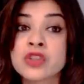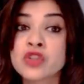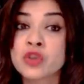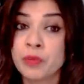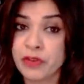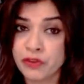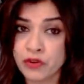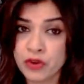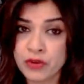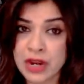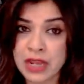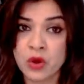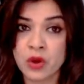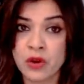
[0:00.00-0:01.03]
So before
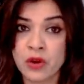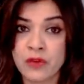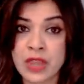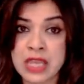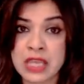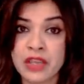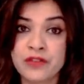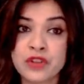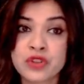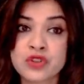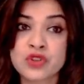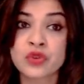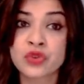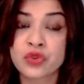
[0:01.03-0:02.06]
I go away, if you
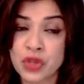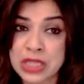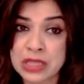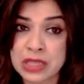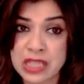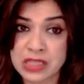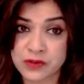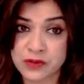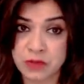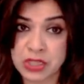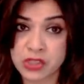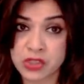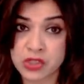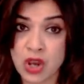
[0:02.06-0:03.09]
took three things from
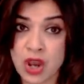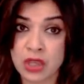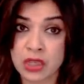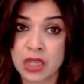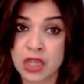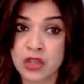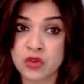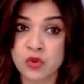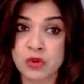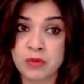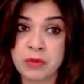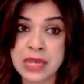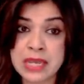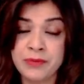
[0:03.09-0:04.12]
this talk, it
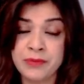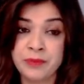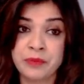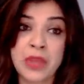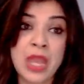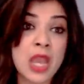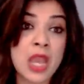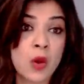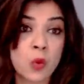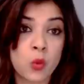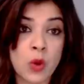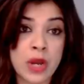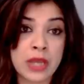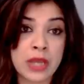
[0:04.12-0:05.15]
would be
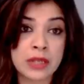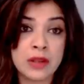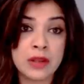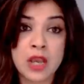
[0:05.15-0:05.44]
1.